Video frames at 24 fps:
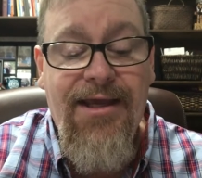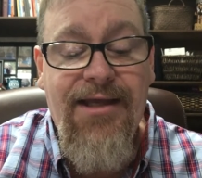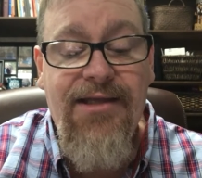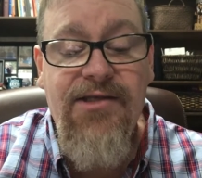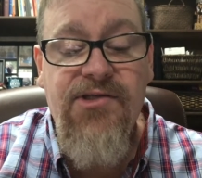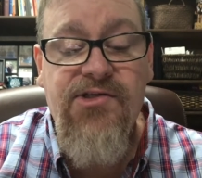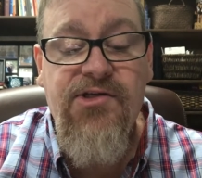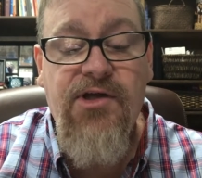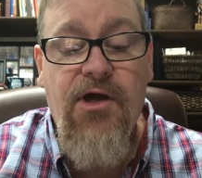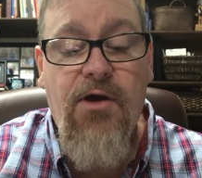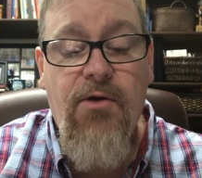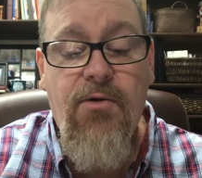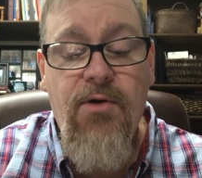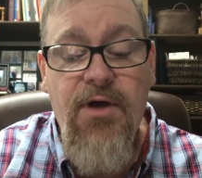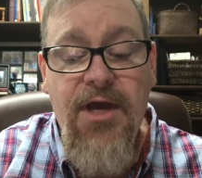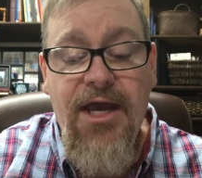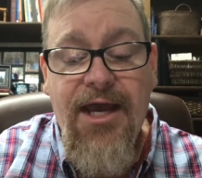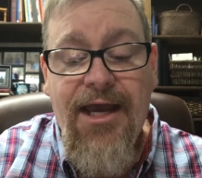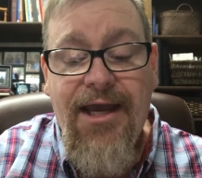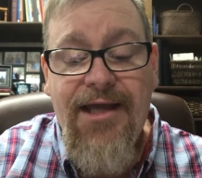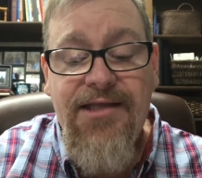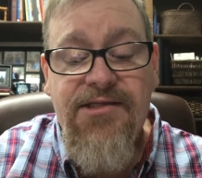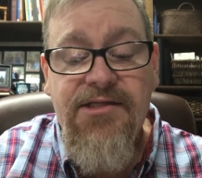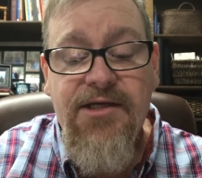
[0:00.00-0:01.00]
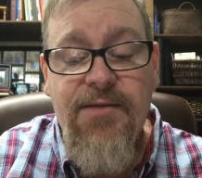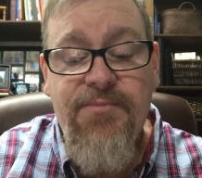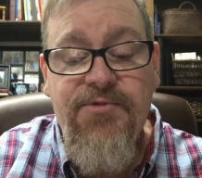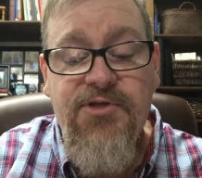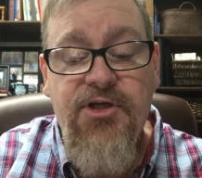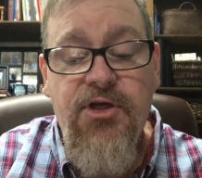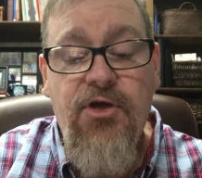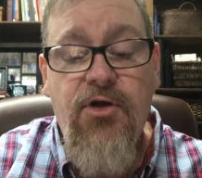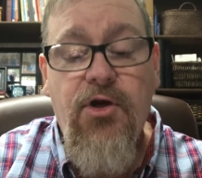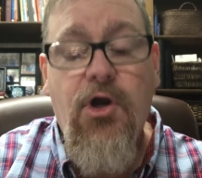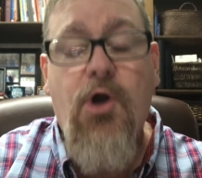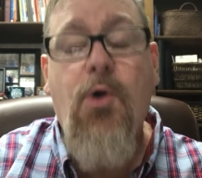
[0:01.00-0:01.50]
And so it's up to
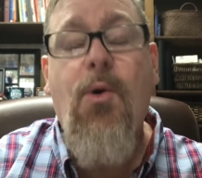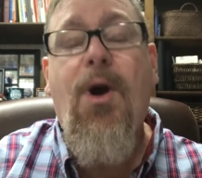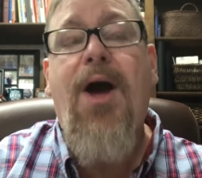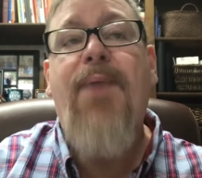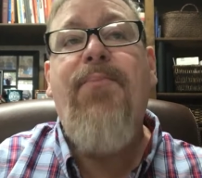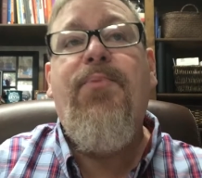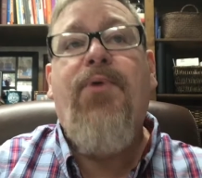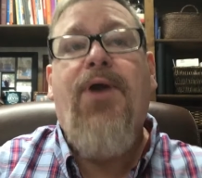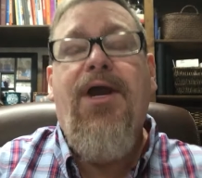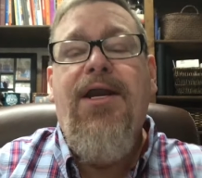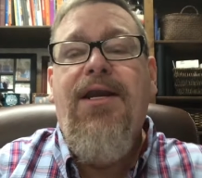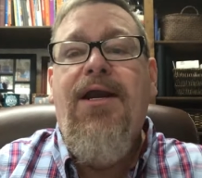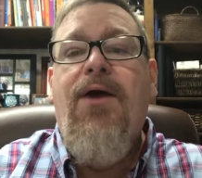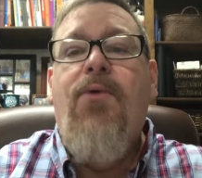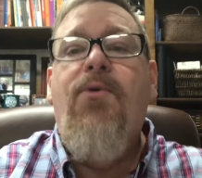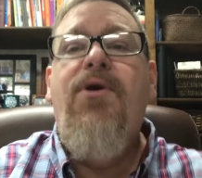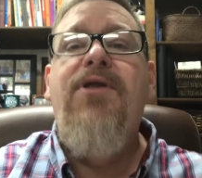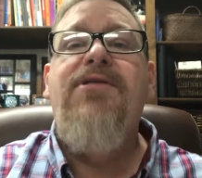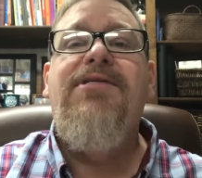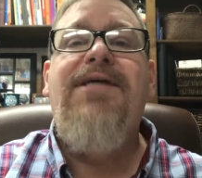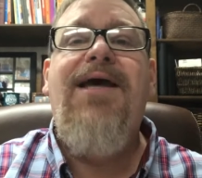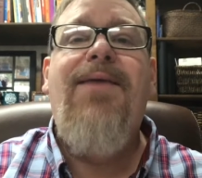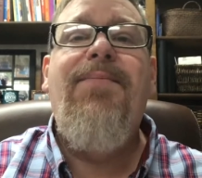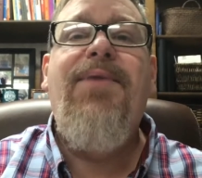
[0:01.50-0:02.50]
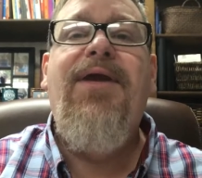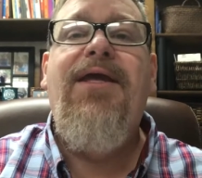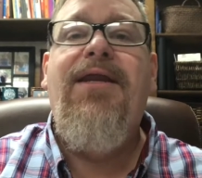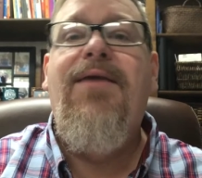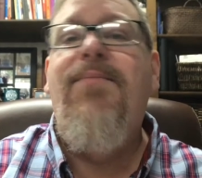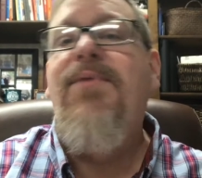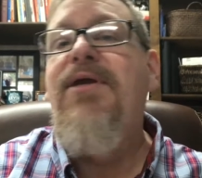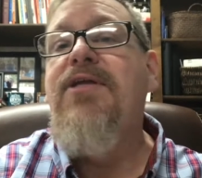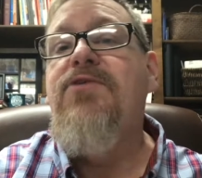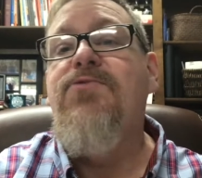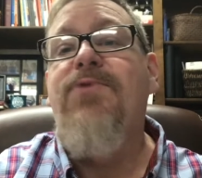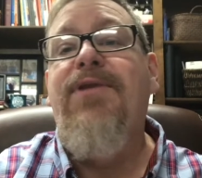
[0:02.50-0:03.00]
you to cooperate. Now, what does that mean? It
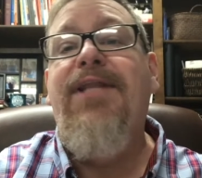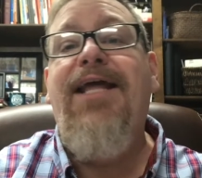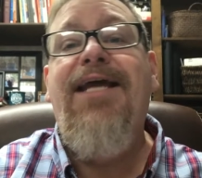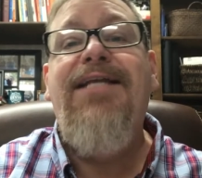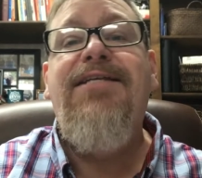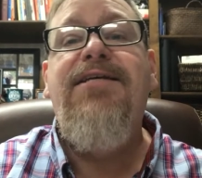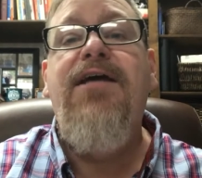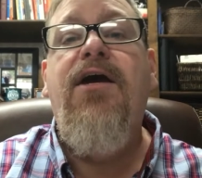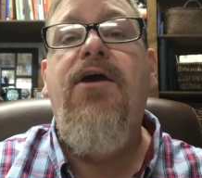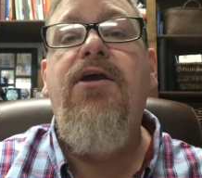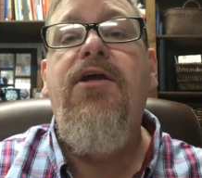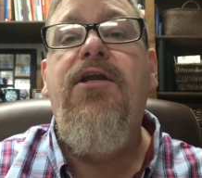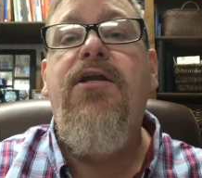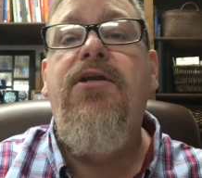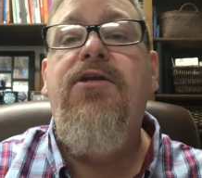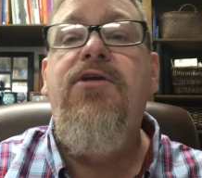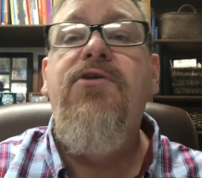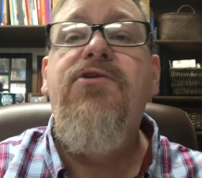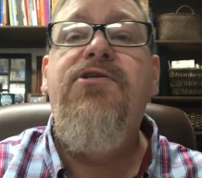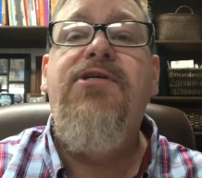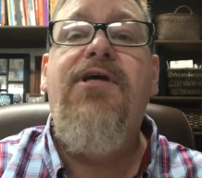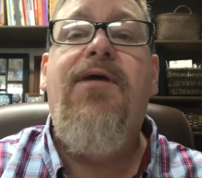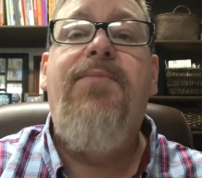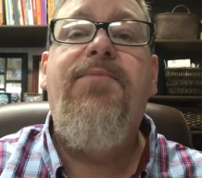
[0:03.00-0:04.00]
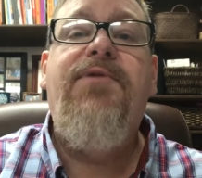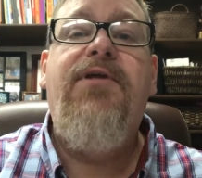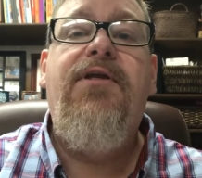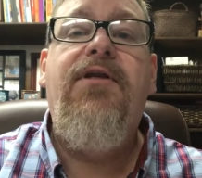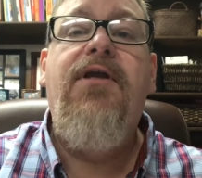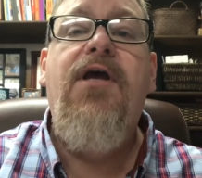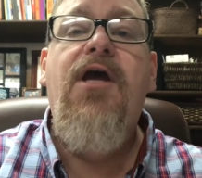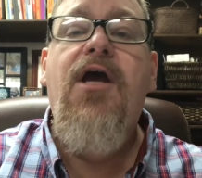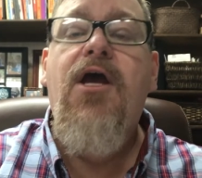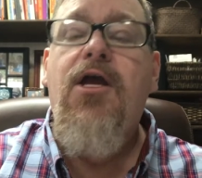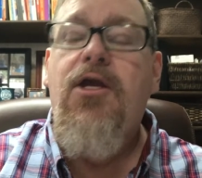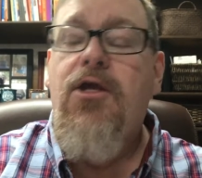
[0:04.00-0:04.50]
means when they tell you to do something,
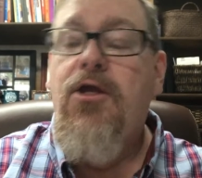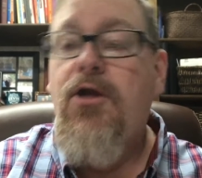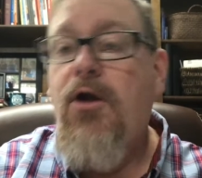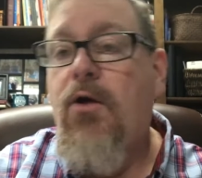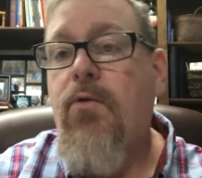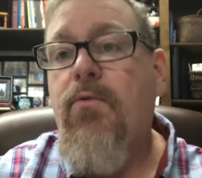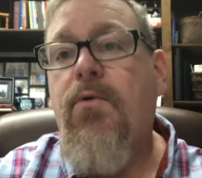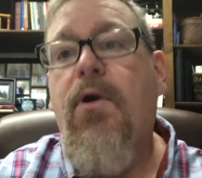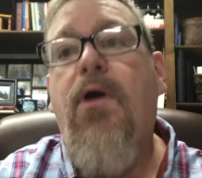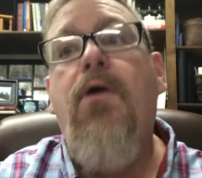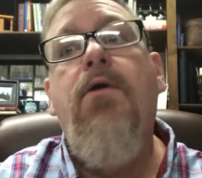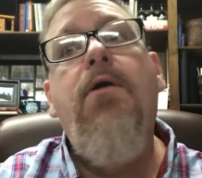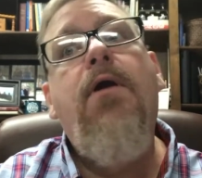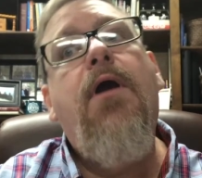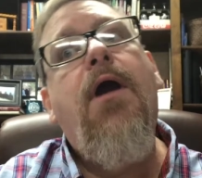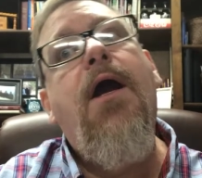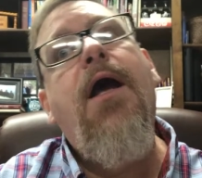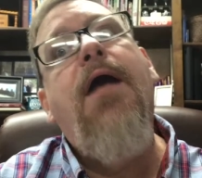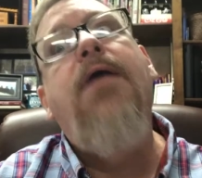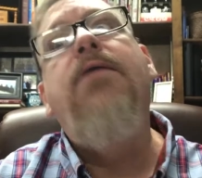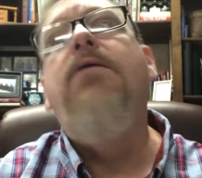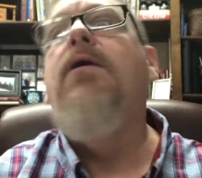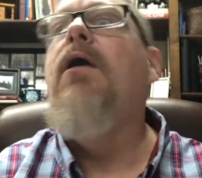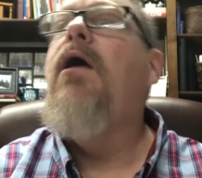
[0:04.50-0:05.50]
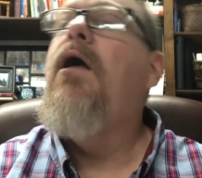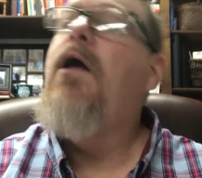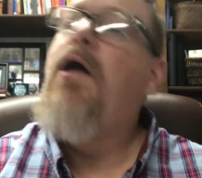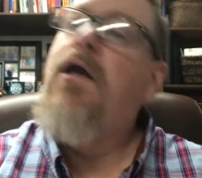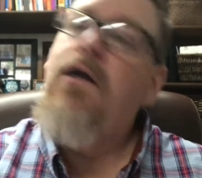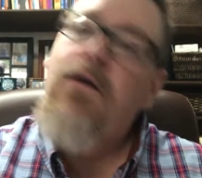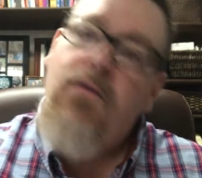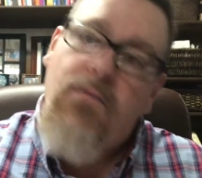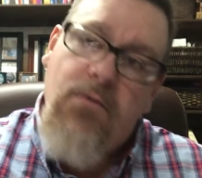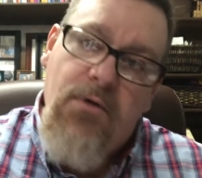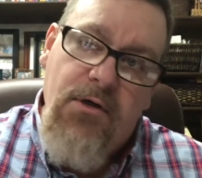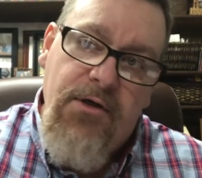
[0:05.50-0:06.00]
you don't roll your eyes. Oh, I
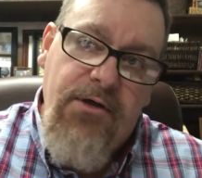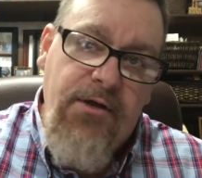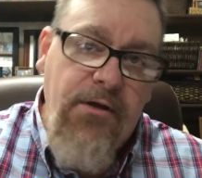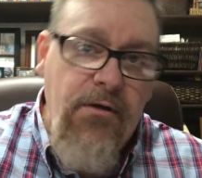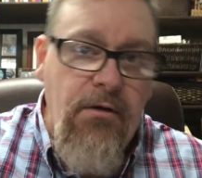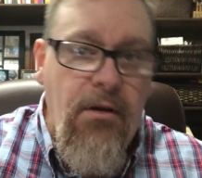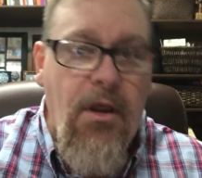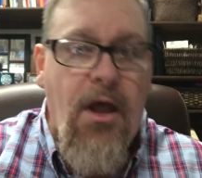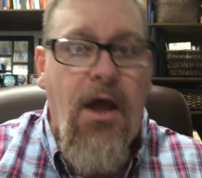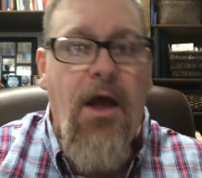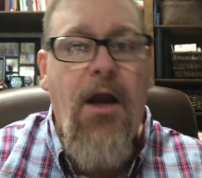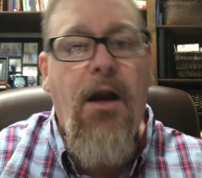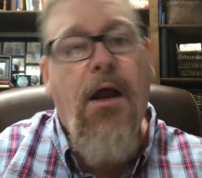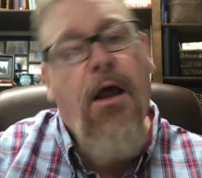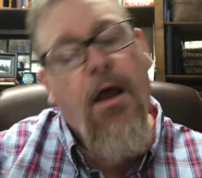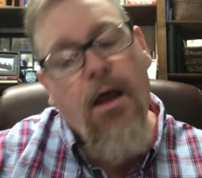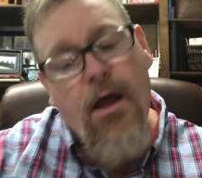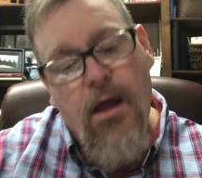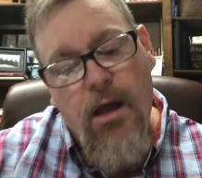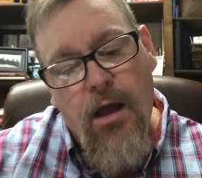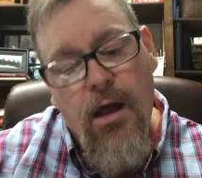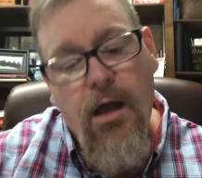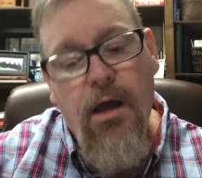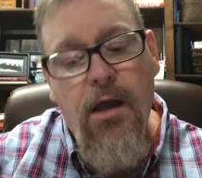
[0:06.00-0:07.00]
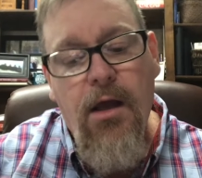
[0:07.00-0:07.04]
don't want to do that. Oh.